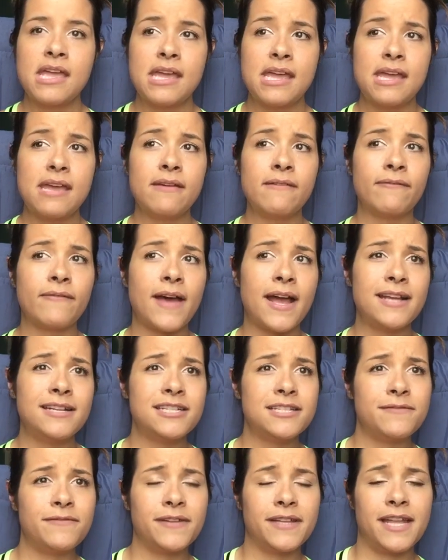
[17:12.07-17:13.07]
If I
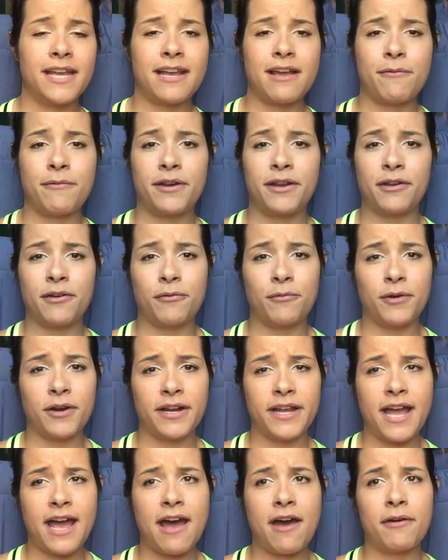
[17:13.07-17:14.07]
just feel like I want to go
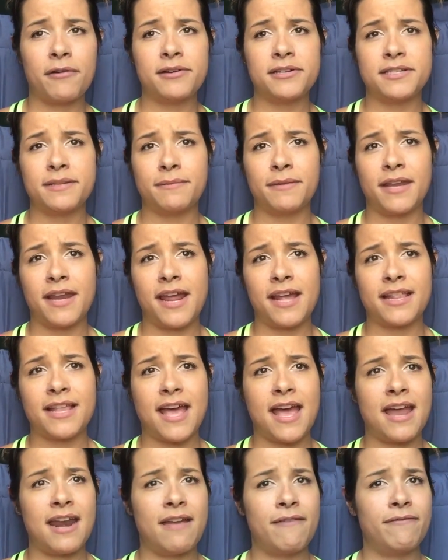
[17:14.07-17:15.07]
work out or something like
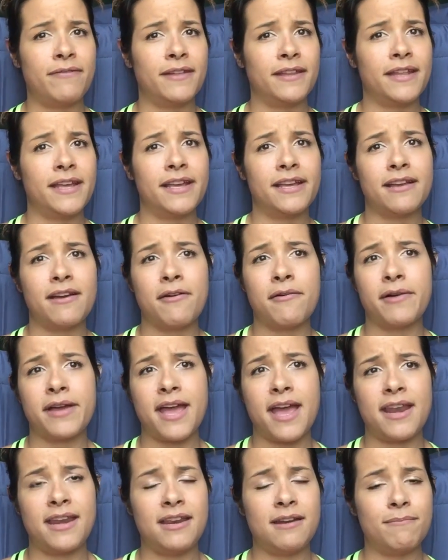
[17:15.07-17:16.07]
that, I feel like, okay,
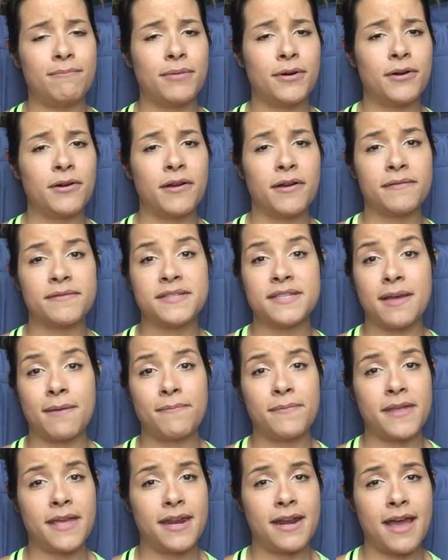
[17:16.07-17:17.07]
I need to burn off
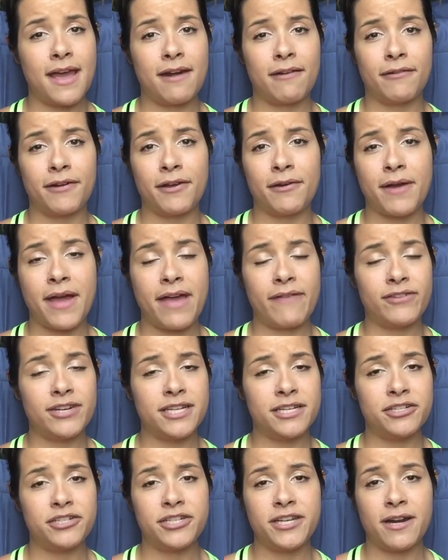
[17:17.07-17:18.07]
something, I don't know, I haven't
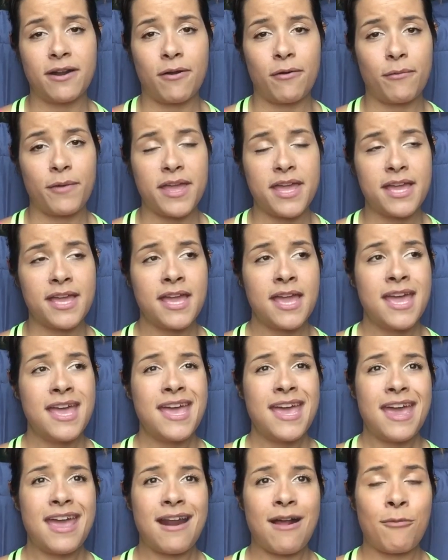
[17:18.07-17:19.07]
done shit all week
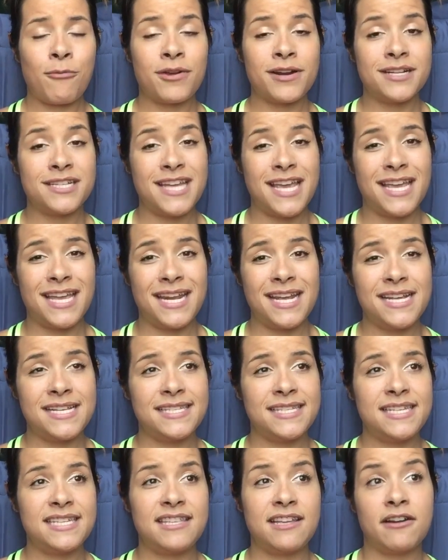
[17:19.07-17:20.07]
and I want to take it
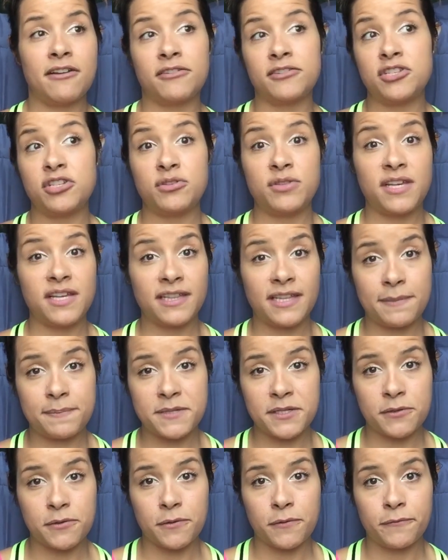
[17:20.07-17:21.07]
easy, then I'll do the
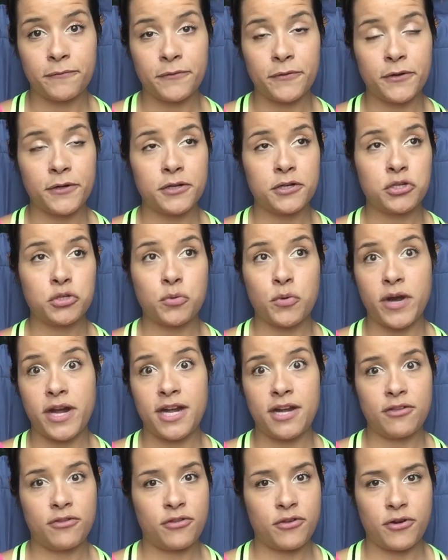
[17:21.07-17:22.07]
elliptical for 20
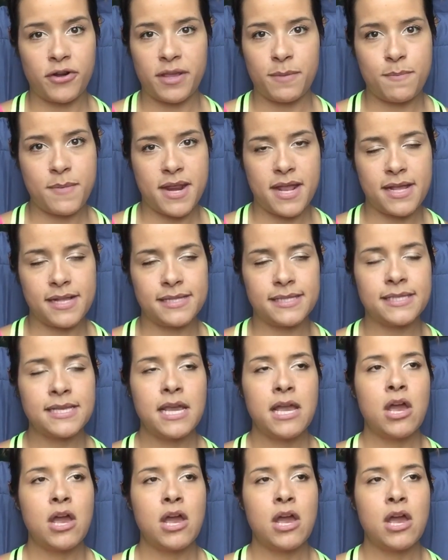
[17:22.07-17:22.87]
to 30 minutes,